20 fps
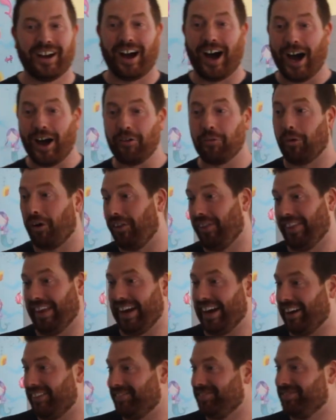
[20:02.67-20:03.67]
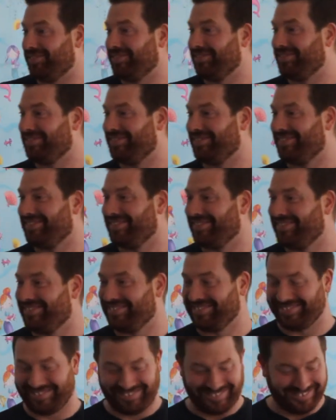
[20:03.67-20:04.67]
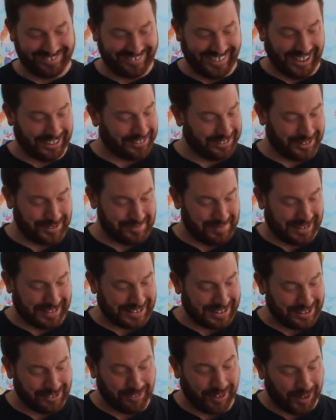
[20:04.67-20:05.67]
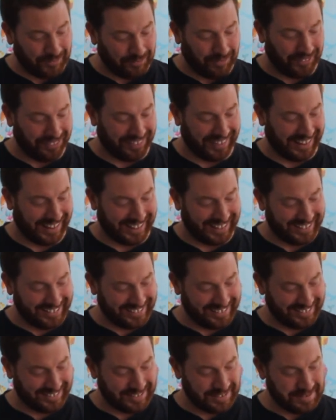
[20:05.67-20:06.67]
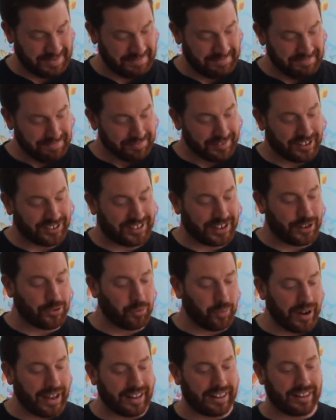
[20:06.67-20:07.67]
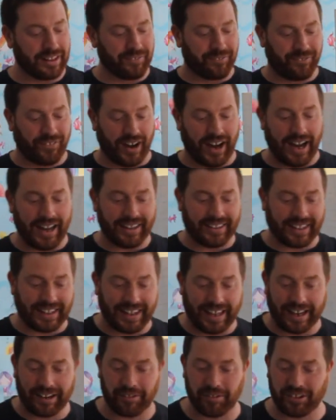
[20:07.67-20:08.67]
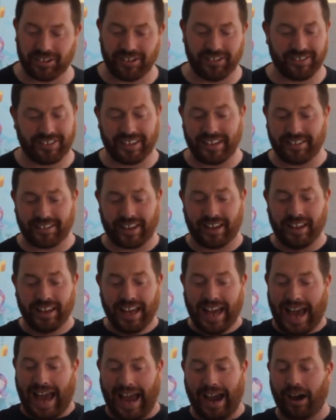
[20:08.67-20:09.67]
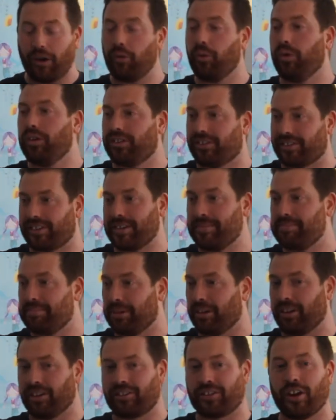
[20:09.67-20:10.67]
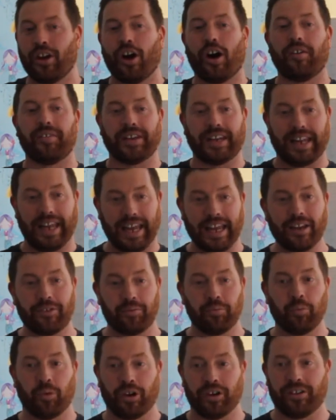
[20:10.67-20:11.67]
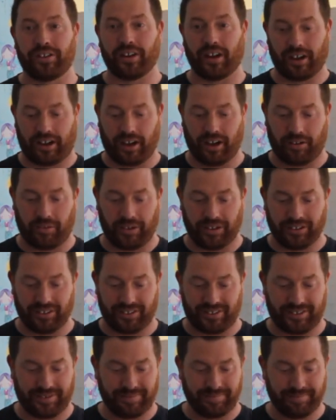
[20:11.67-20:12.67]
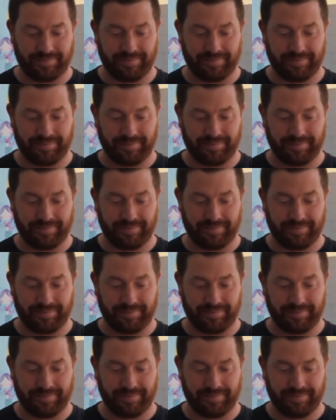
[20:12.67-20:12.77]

I want that. I don't know about you, I want that. You see, the wind, the fire, the languages, these are outward symbols of an inward occurrence.